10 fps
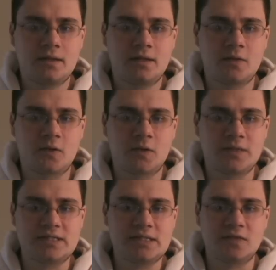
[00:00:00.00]
we're
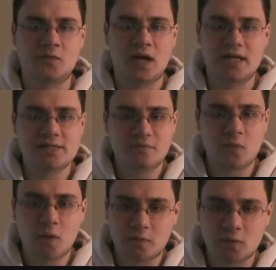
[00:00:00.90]
going to see the rise of a
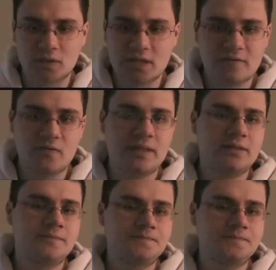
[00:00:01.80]
one-world government.